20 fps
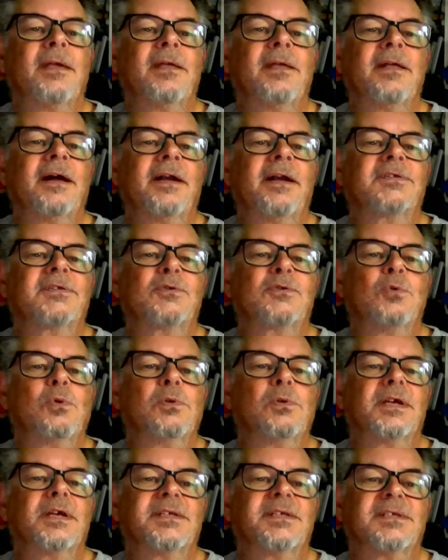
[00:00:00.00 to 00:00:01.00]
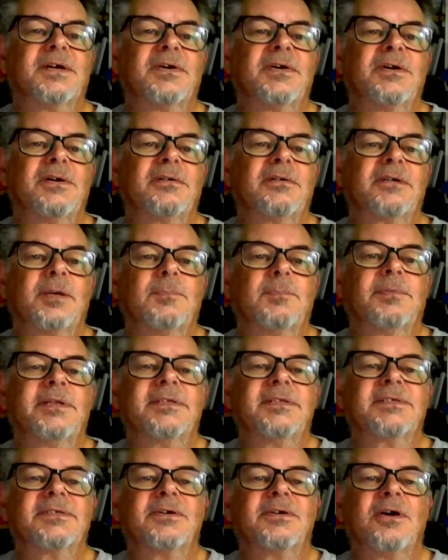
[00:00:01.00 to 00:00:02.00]
it's called Huzzah! Complete
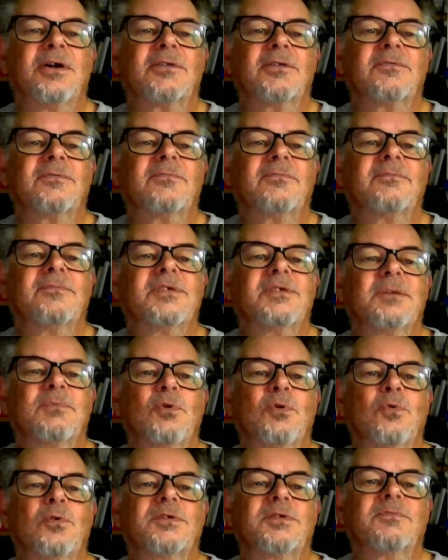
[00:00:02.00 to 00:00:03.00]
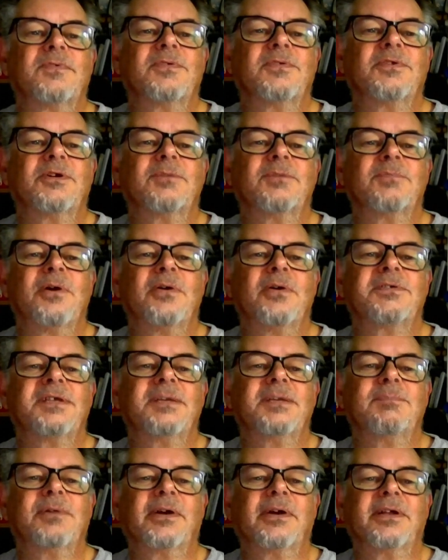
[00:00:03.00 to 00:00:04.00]
Start Support for Third-Party
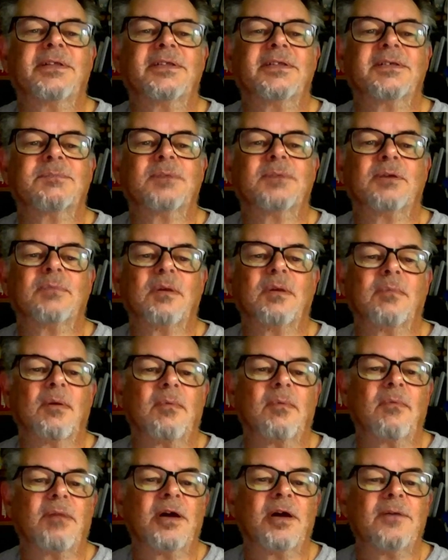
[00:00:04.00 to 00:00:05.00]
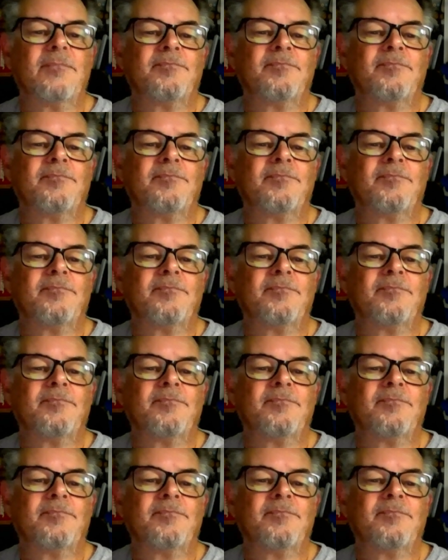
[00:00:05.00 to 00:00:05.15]
Plugins. Blah blah blah blah blah.